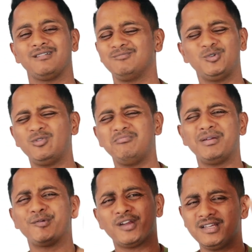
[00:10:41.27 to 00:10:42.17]
Don't
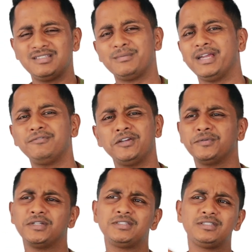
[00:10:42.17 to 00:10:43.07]
memorize some hi-fi
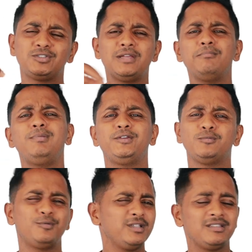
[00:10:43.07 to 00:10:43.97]
words simply to
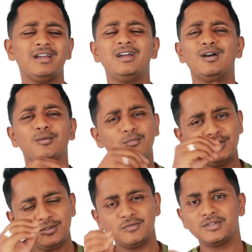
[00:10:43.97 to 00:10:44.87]
put it.
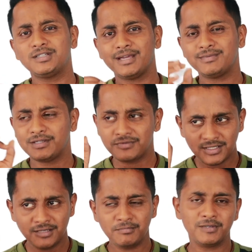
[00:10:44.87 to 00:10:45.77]
Most of the times I have
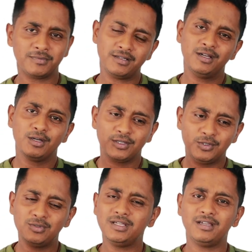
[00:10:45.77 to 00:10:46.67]
seen people
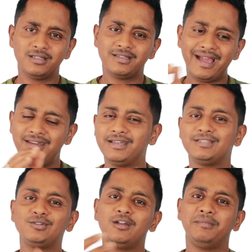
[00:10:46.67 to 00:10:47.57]
using it and it
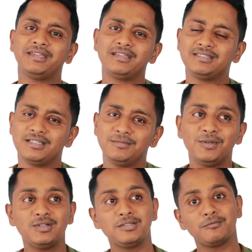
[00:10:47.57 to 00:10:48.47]
is not making sense
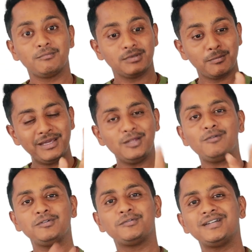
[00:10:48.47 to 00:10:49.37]
because the meaning of
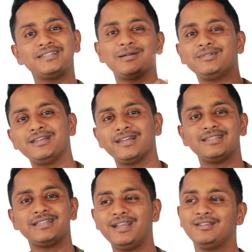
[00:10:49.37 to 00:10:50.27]
the word is something
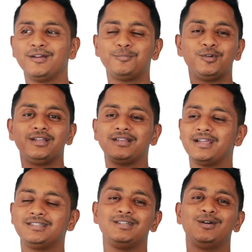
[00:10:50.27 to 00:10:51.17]
else and they are putting
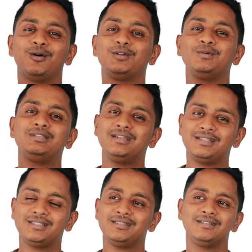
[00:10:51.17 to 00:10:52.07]
that or using
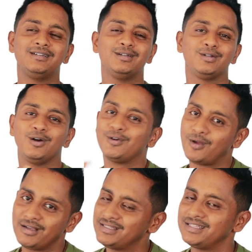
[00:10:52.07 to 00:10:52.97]
it in a
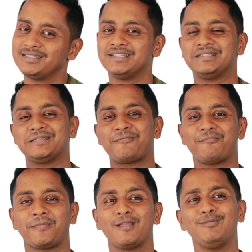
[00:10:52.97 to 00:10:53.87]
wrong sentence
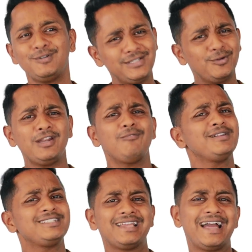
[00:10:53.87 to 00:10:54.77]
because they don't have
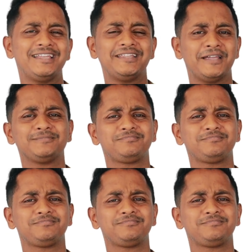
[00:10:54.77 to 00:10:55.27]
much clarity.